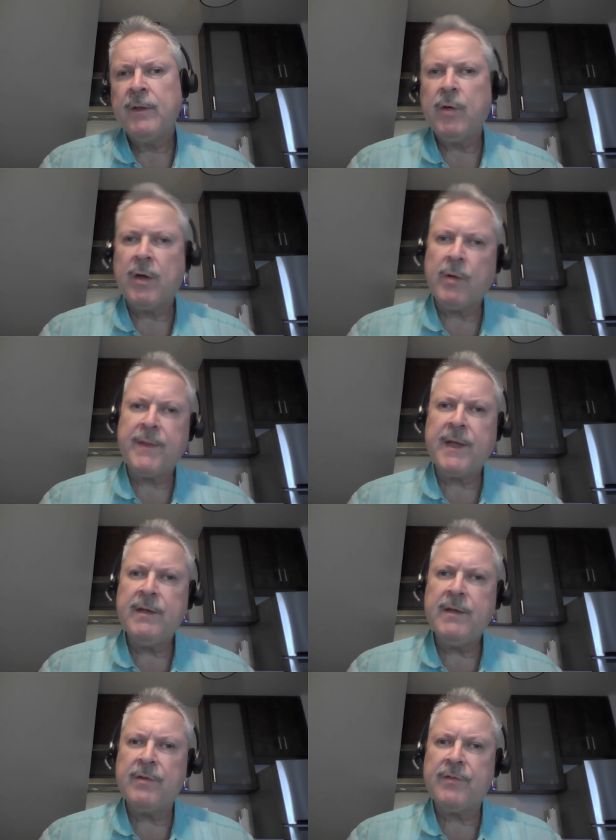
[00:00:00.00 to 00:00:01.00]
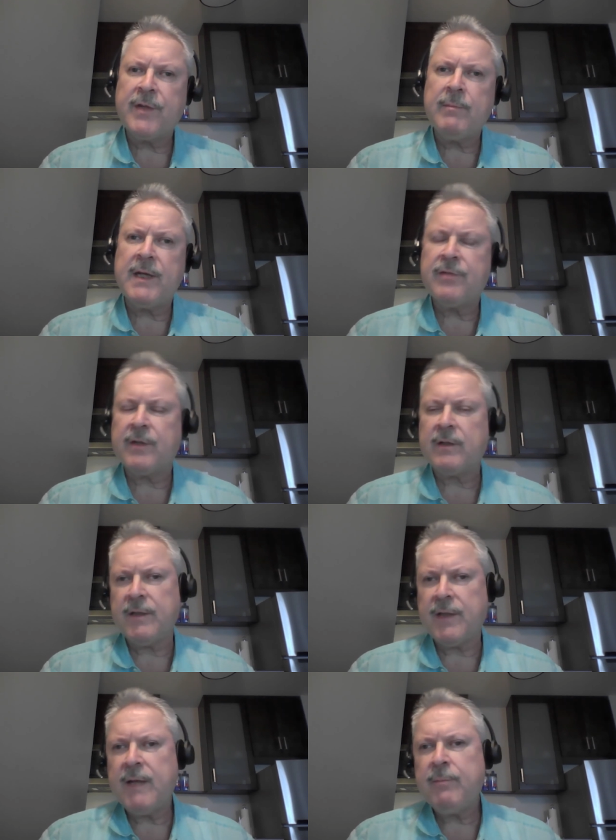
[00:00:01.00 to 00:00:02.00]
where what they do is
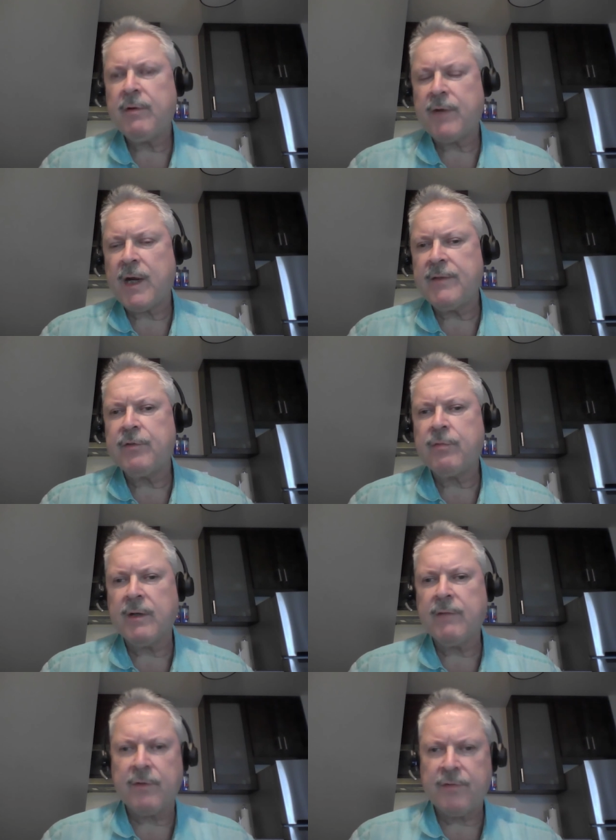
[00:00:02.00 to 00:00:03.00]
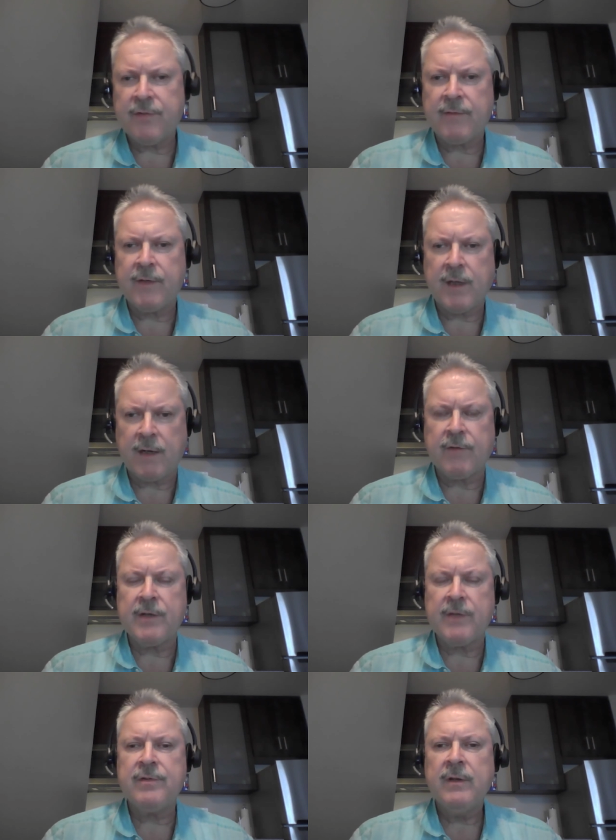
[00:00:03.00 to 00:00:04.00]
they provide the 24/7
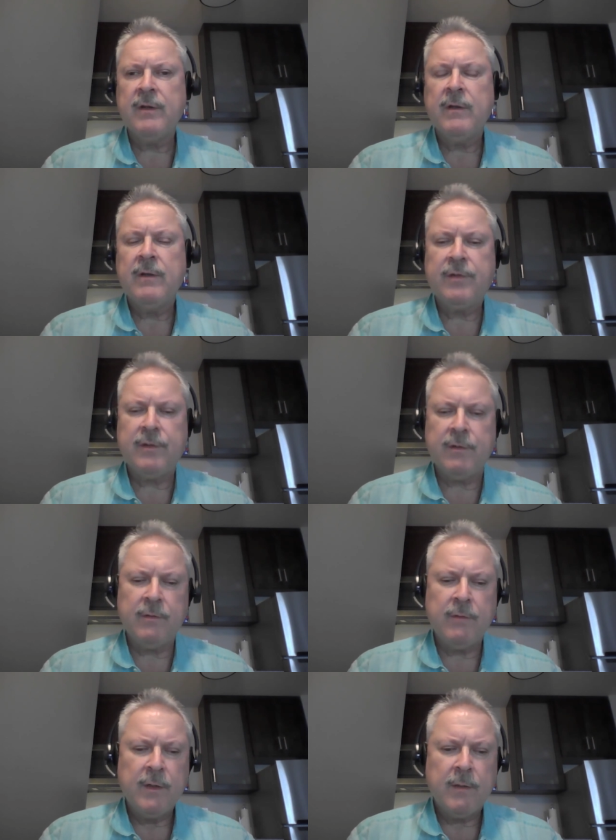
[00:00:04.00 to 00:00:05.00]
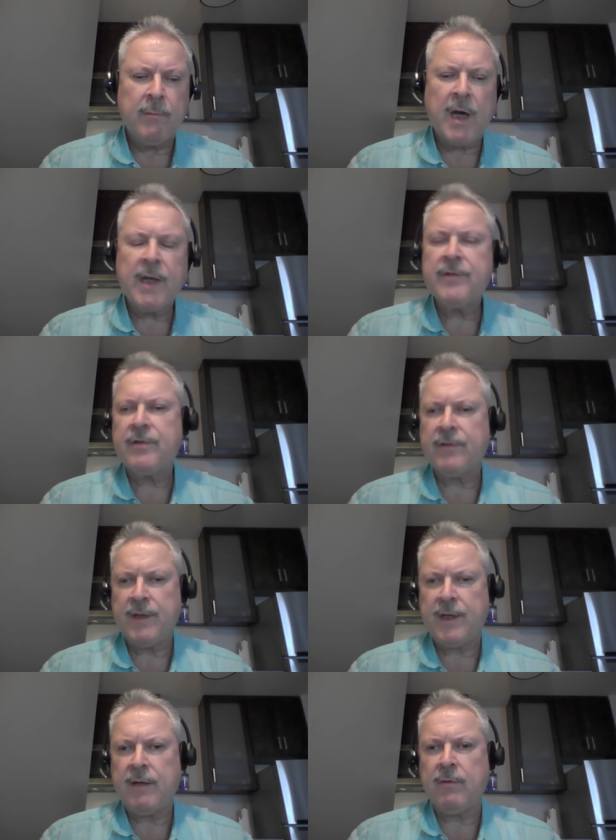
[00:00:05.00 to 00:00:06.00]
coverage to monitor the
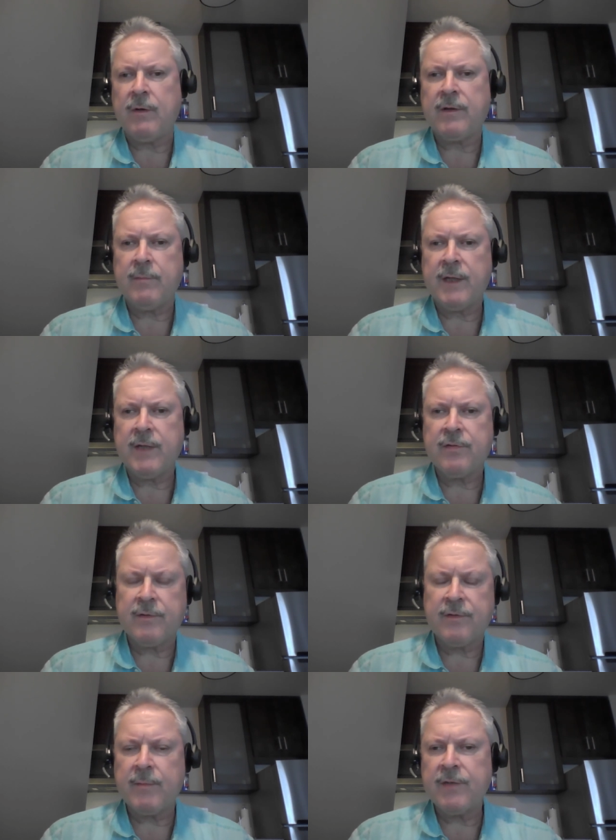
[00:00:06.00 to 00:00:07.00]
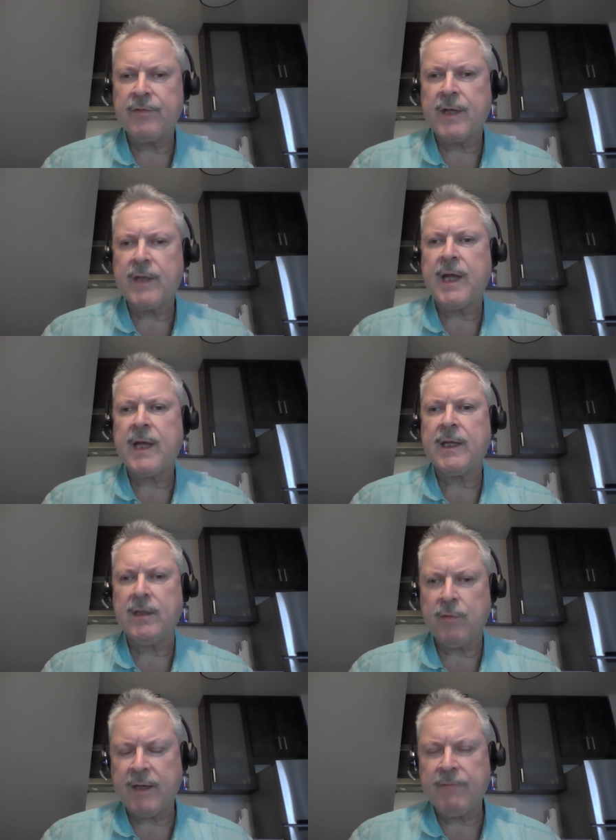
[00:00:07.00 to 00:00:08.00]
network to make sure somebody's not
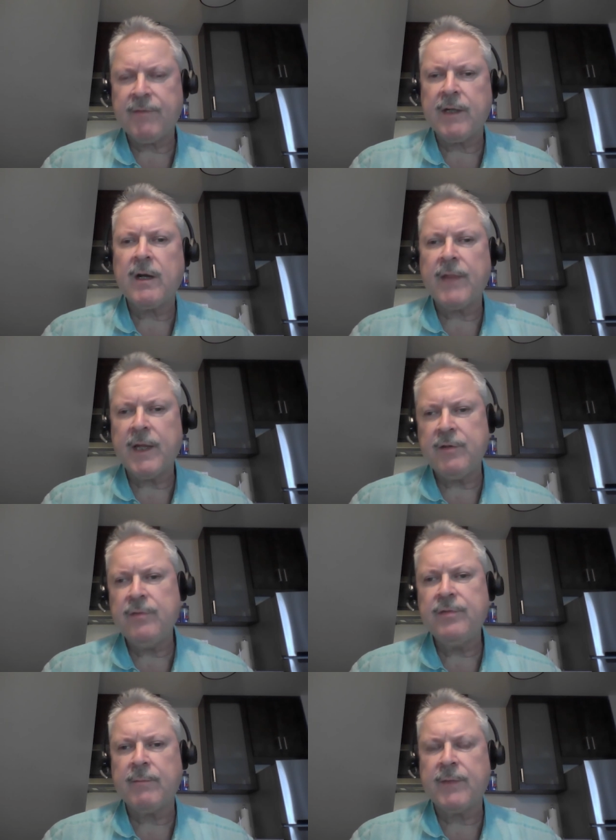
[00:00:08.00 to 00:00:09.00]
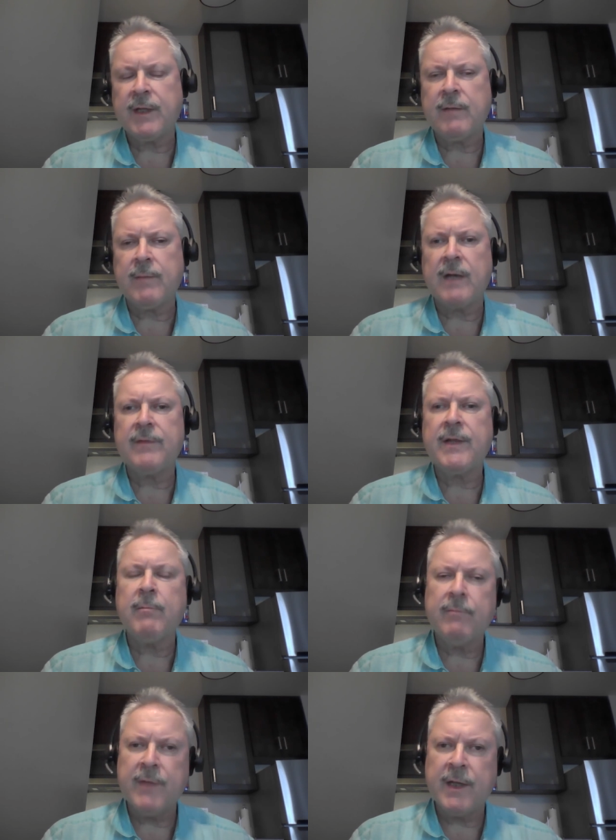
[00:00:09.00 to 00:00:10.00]
attacking you, and if they are, they do something about
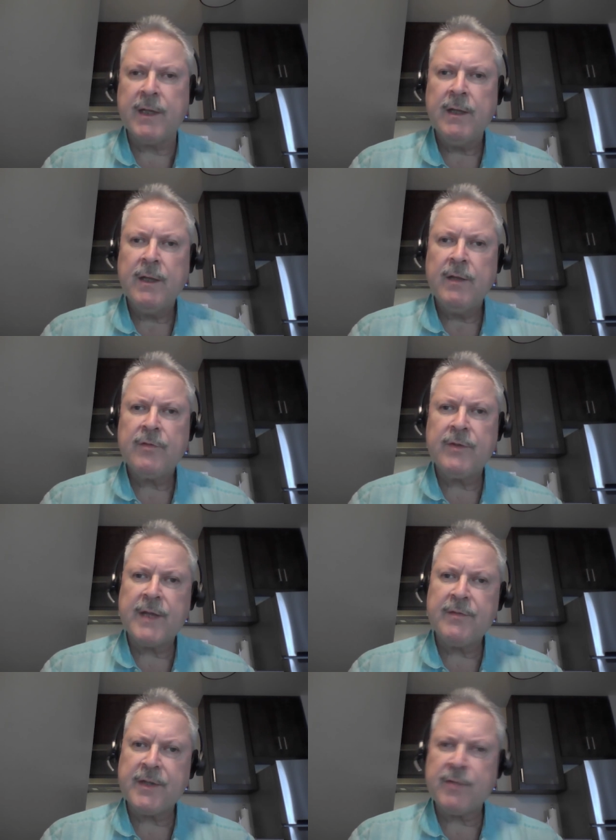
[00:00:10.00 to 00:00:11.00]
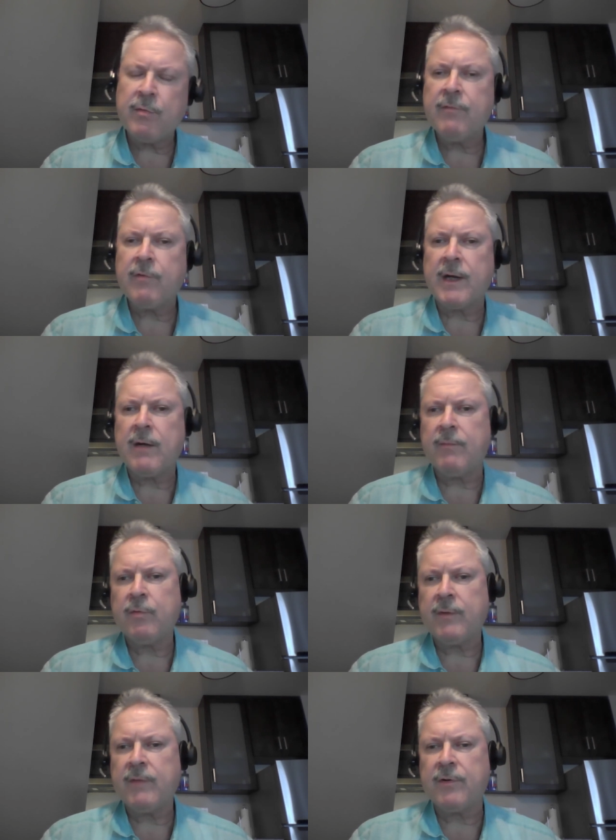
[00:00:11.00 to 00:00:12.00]
it. So that's that
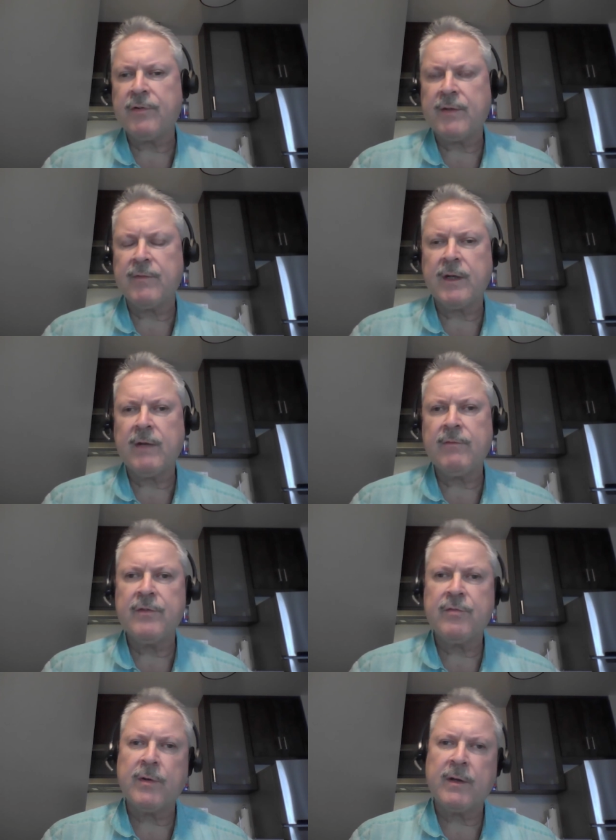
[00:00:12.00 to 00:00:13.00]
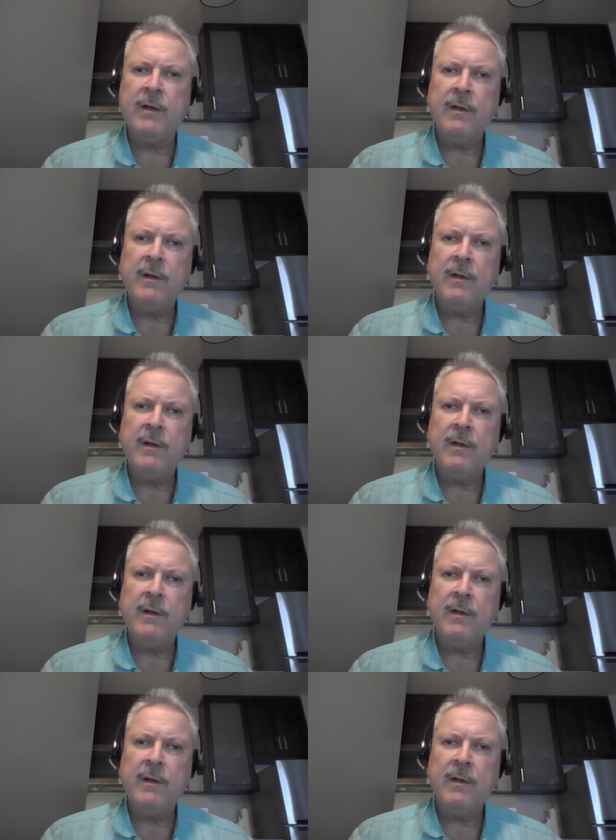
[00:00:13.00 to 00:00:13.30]
24/7 coverage where